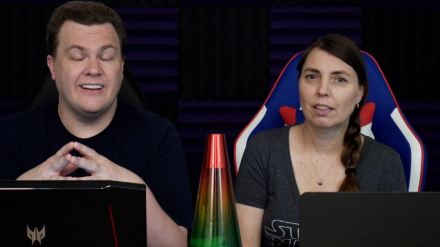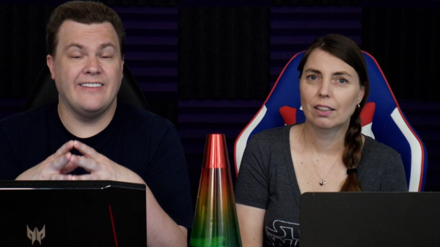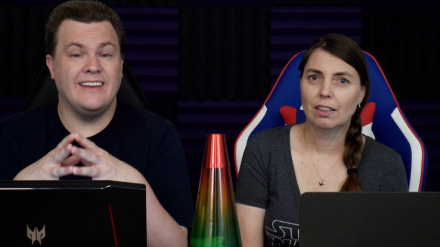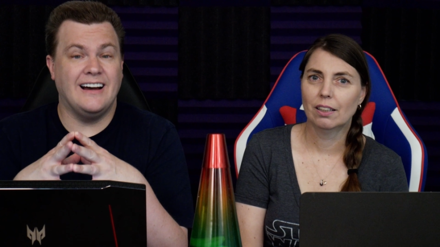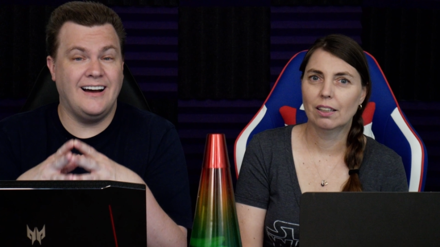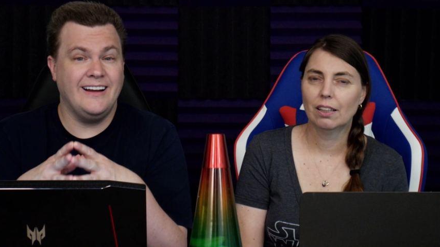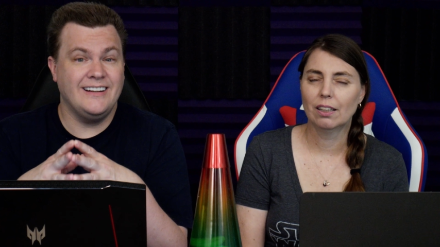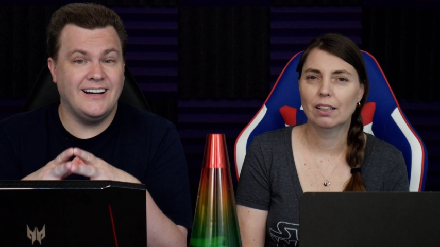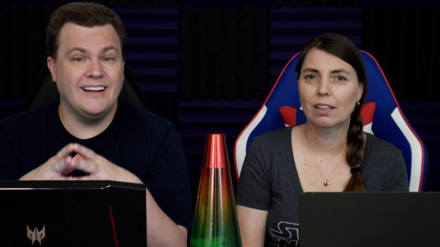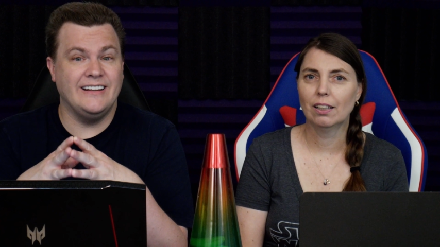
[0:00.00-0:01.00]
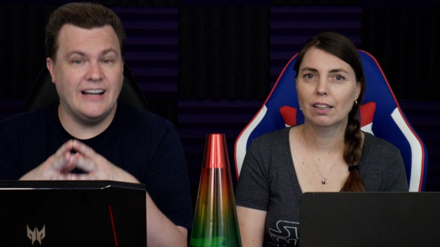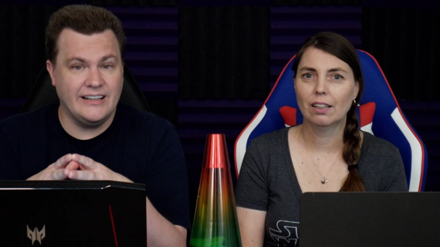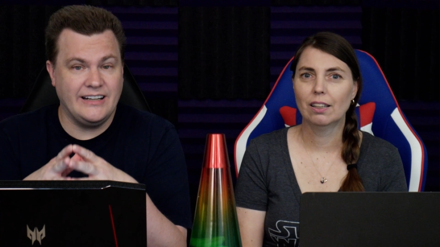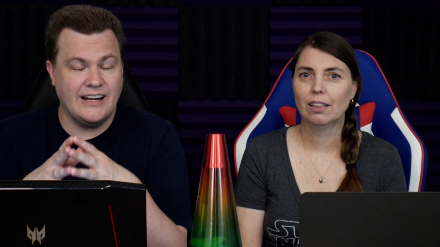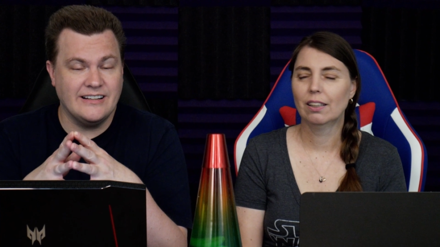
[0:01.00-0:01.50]
Speaker 1: The
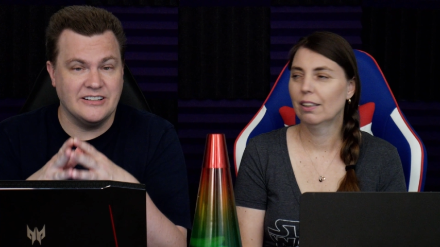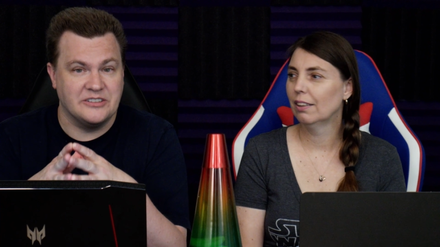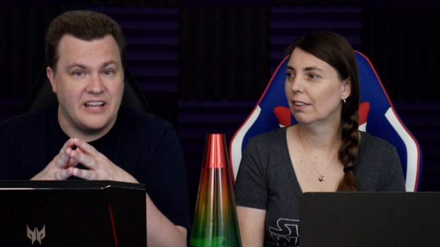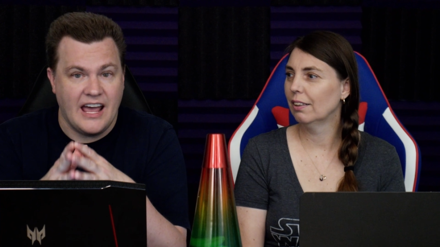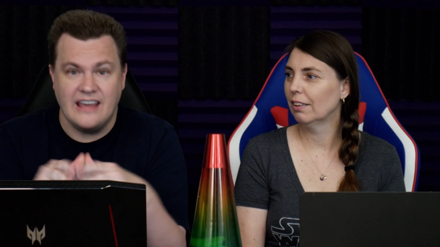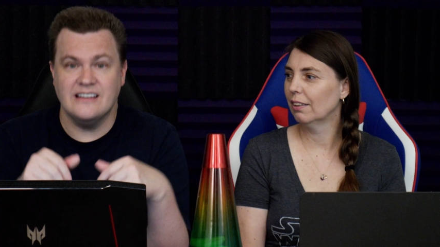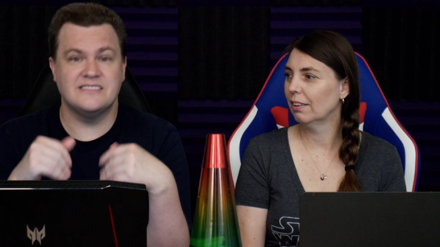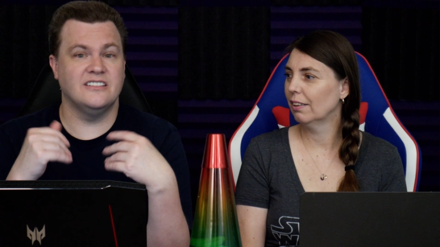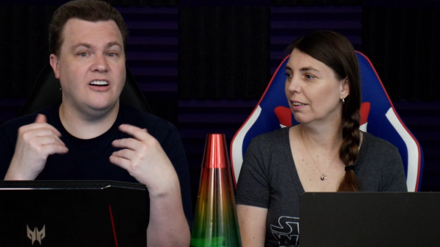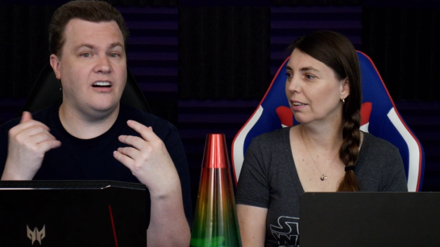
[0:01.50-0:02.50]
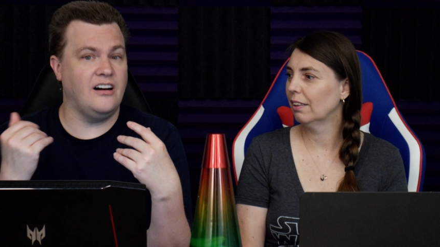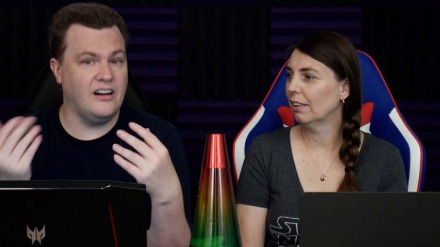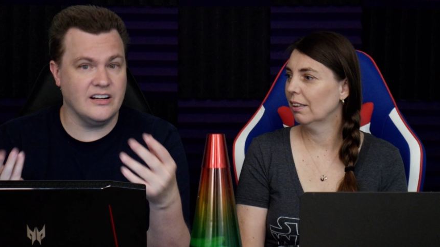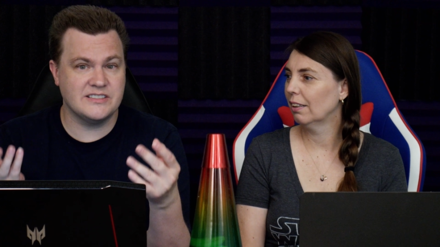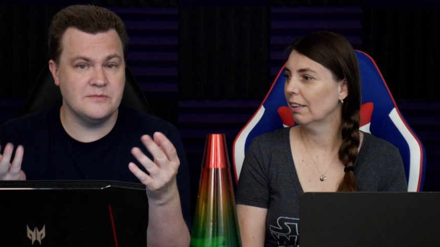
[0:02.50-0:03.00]
i9-9900K is an
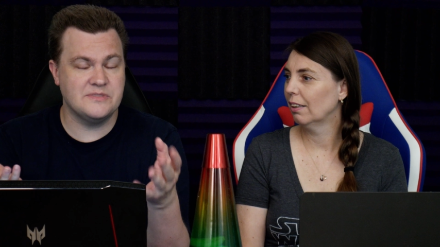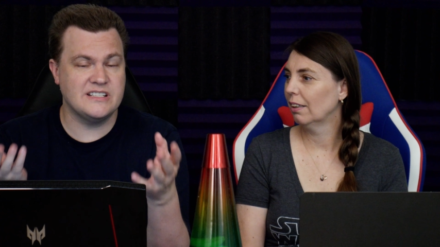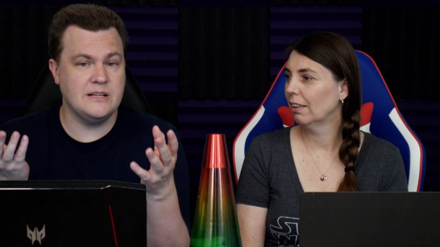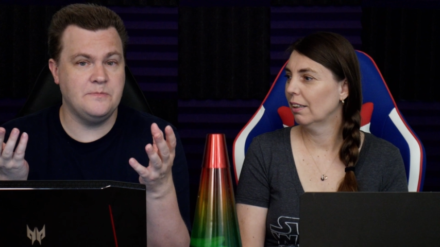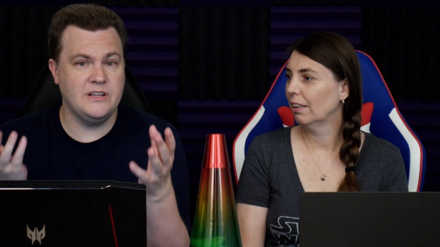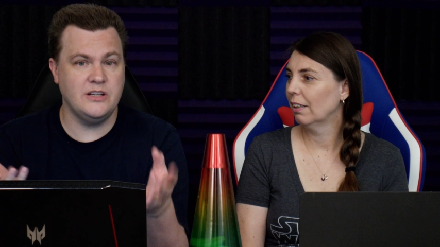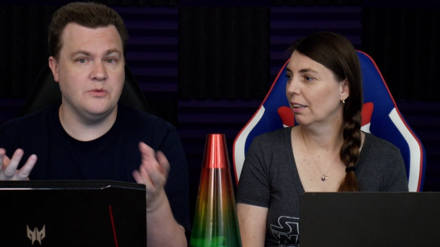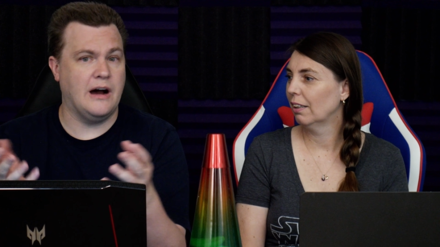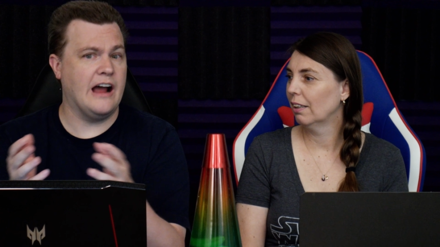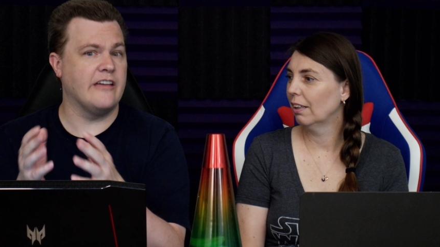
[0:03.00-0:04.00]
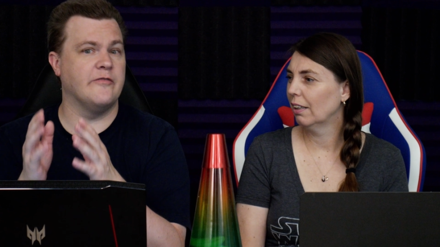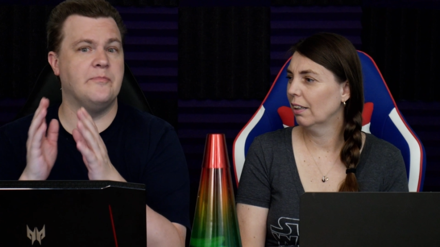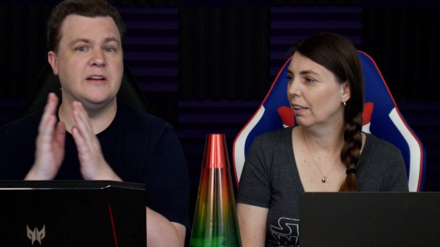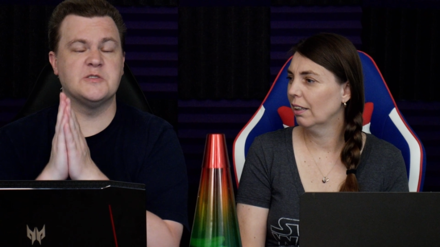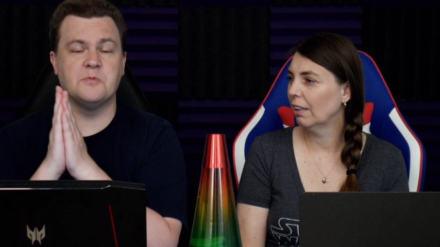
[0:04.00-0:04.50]
awesome CPU. I have
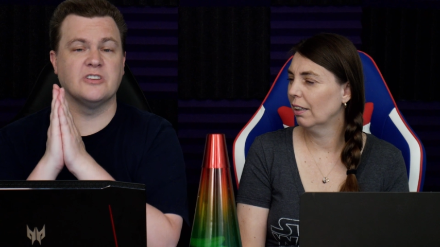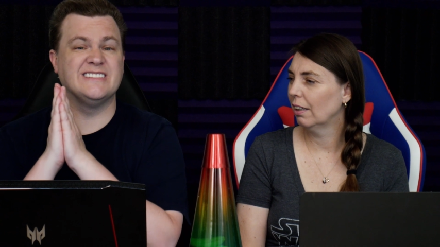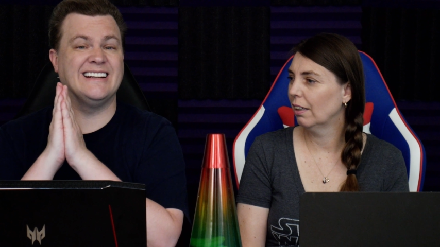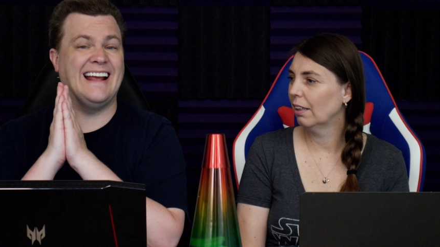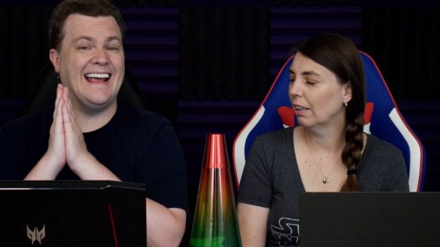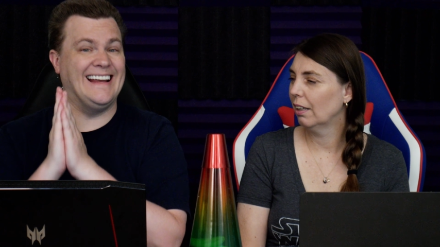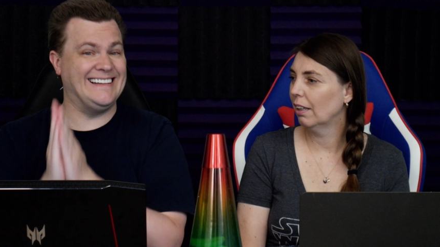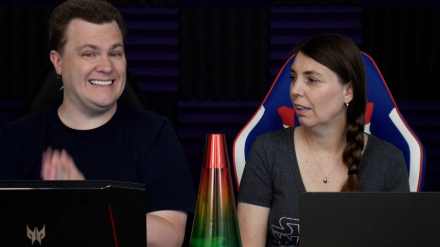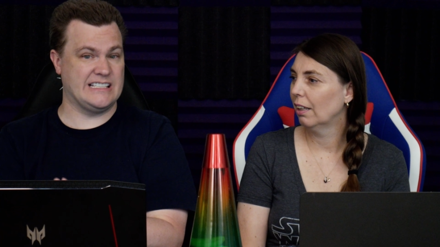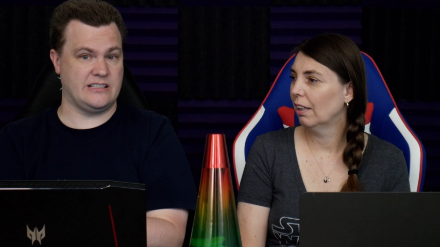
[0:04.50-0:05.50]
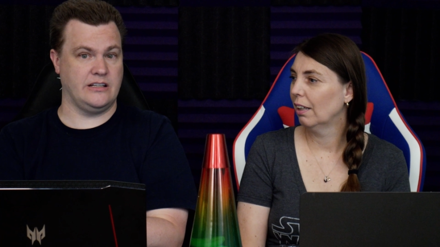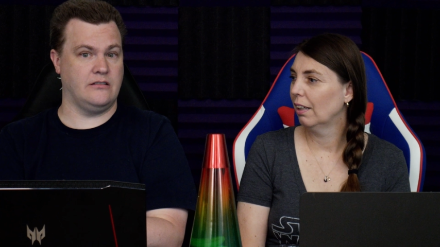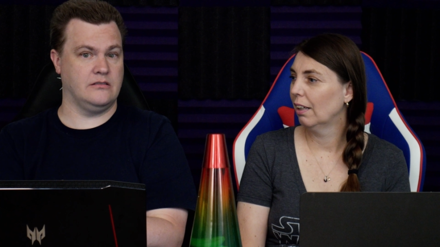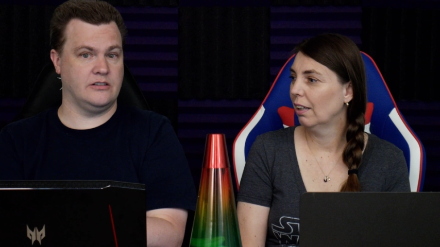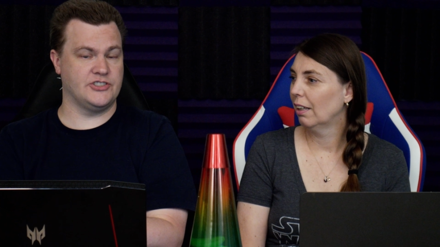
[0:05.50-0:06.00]
benchmarked it endlessly
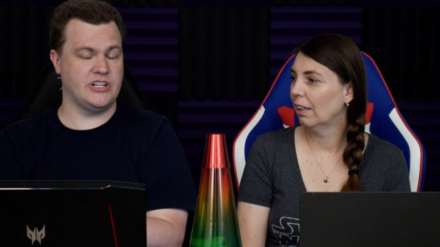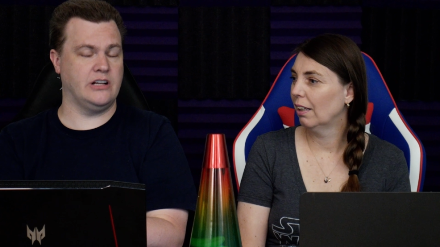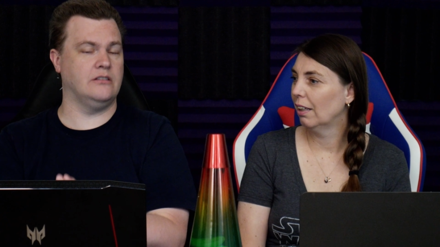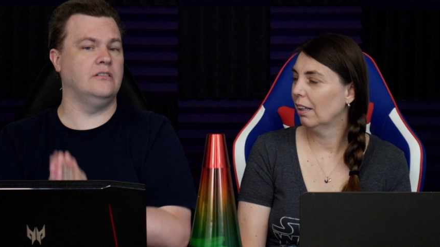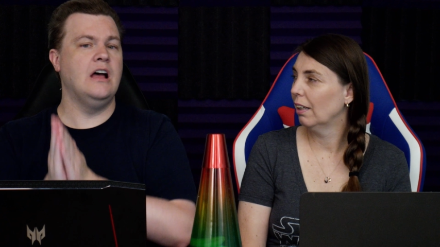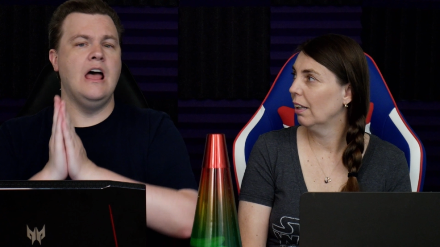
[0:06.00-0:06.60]
on our channel.